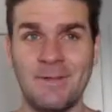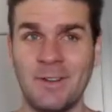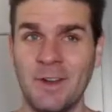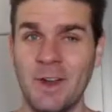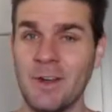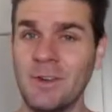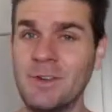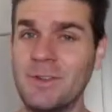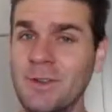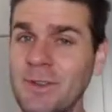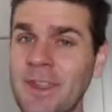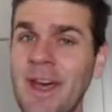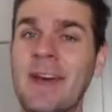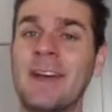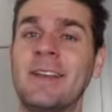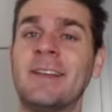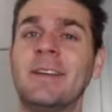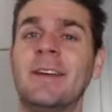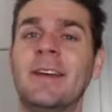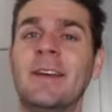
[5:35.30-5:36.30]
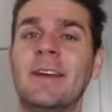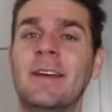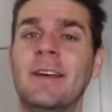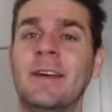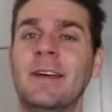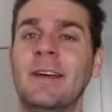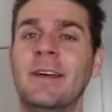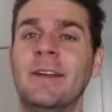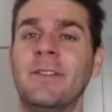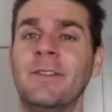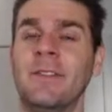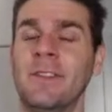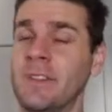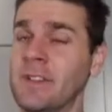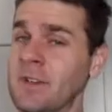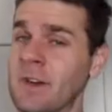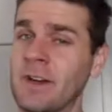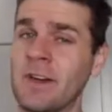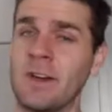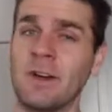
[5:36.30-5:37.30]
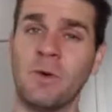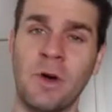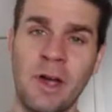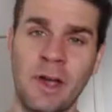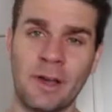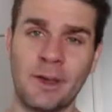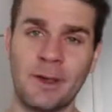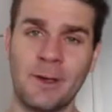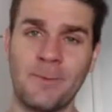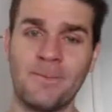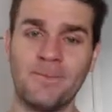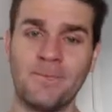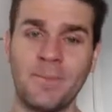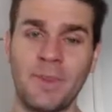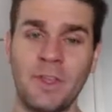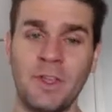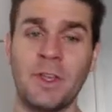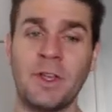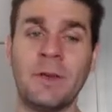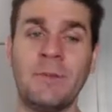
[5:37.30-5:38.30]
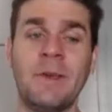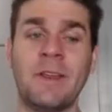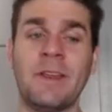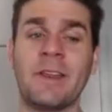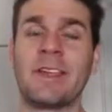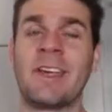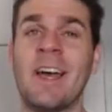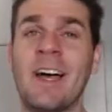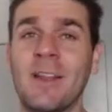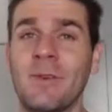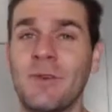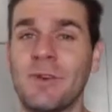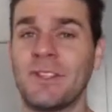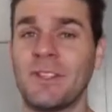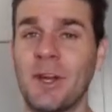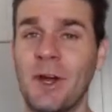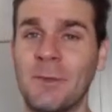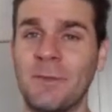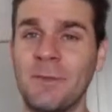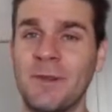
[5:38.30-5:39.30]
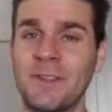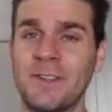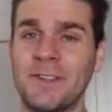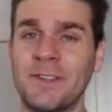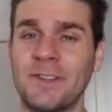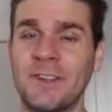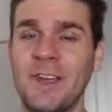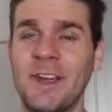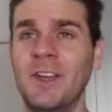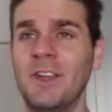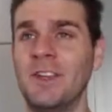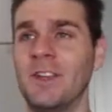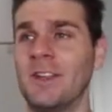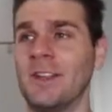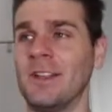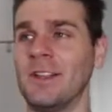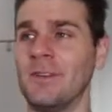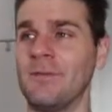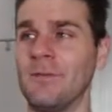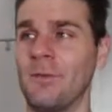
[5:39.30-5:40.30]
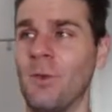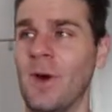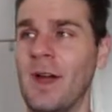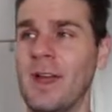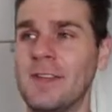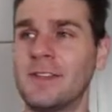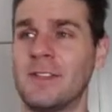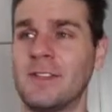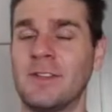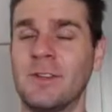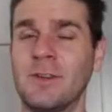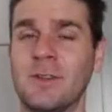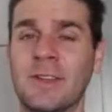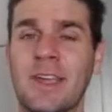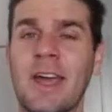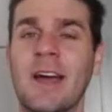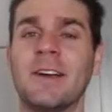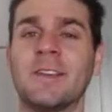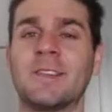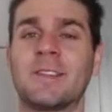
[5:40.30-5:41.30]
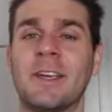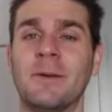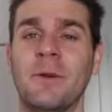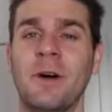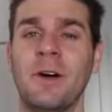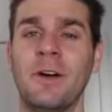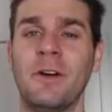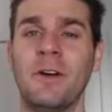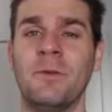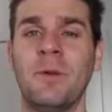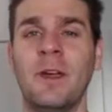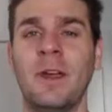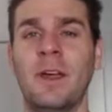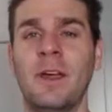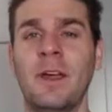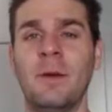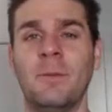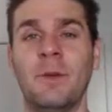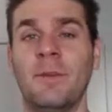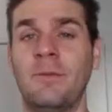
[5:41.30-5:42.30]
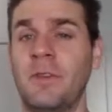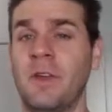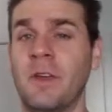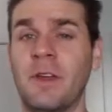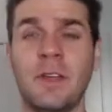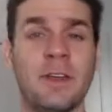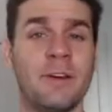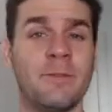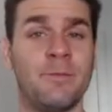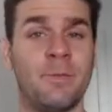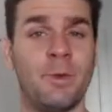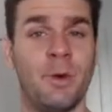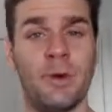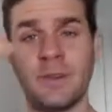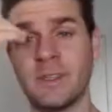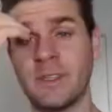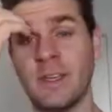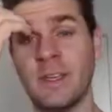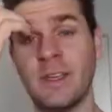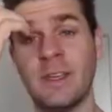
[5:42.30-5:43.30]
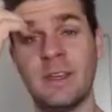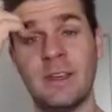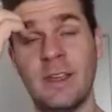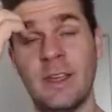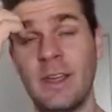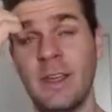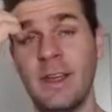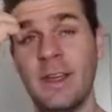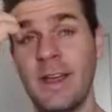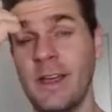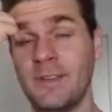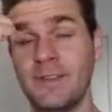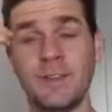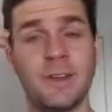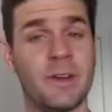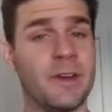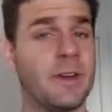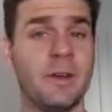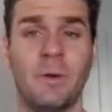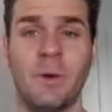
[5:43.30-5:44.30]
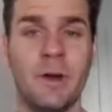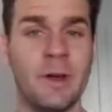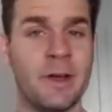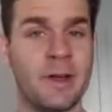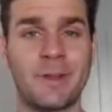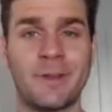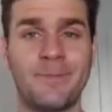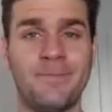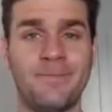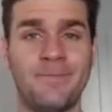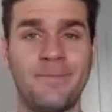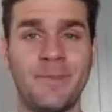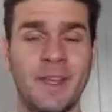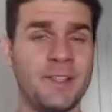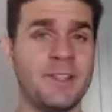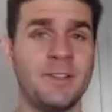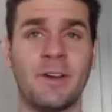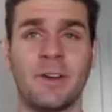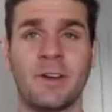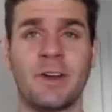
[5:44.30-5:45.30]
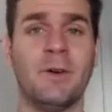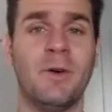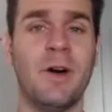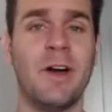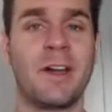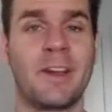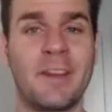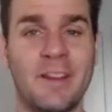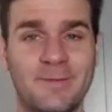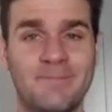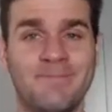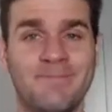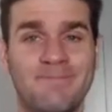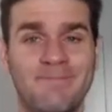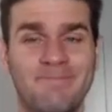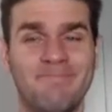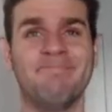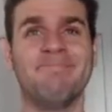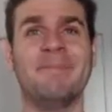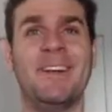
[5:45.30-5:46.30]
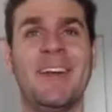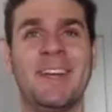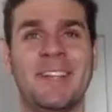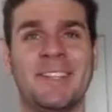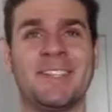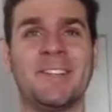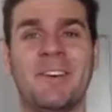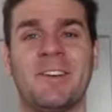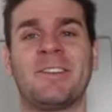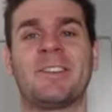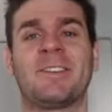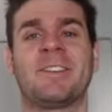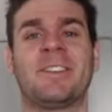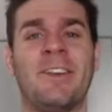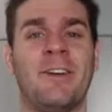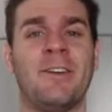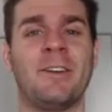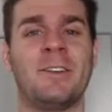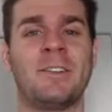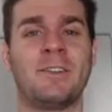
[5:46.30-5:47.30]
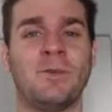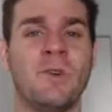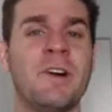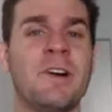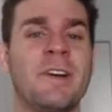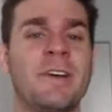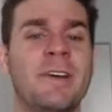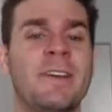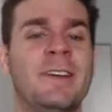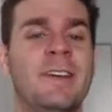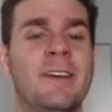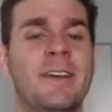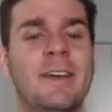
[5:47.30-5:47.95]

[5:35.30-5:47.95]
If you don't do that, this is not going to work. You can be in a calorie surplus, you can lift weights until the cows come home, but if you don't get enough protein, it's not going to work. It's not going to work. It's not going to work.